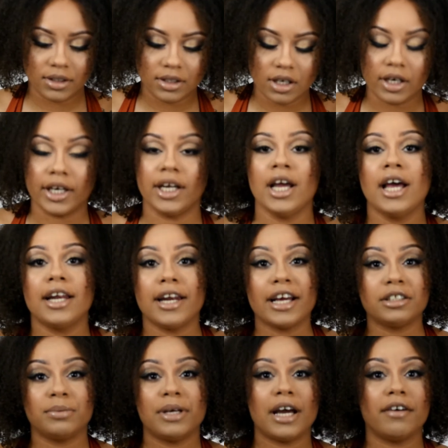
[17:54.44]
Alright,
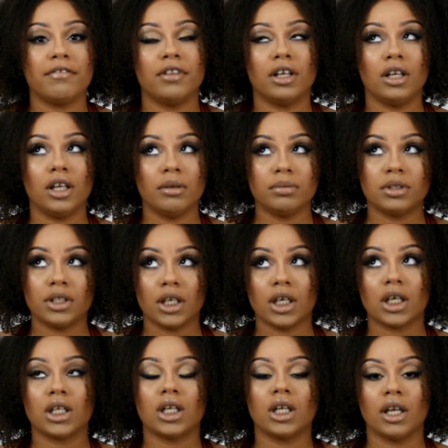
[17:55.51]
next we have the lipstick,
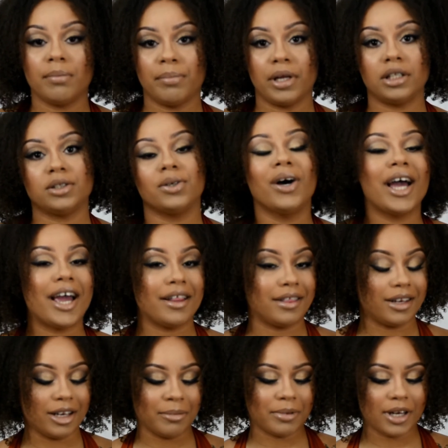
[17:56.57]
lip pencil, and the
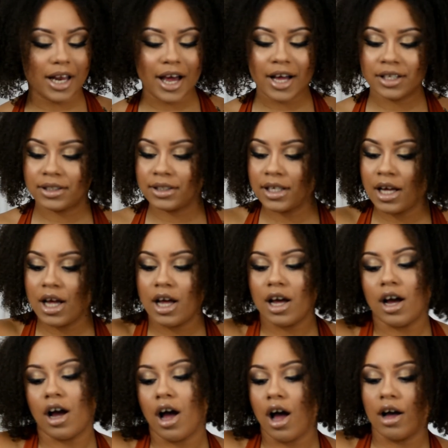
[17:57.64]
lip gloss.
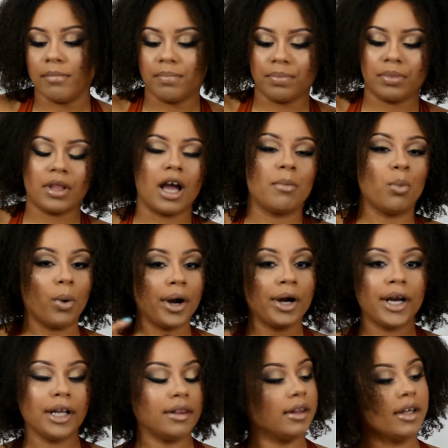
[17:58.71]
I'm
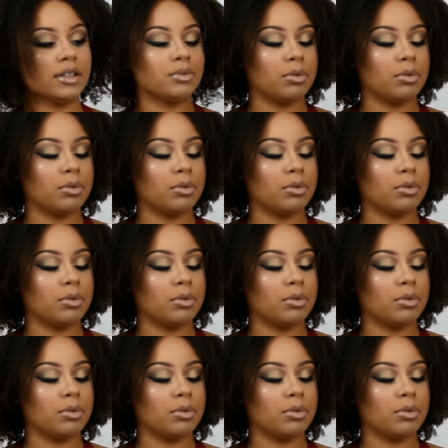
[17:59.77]
wearing this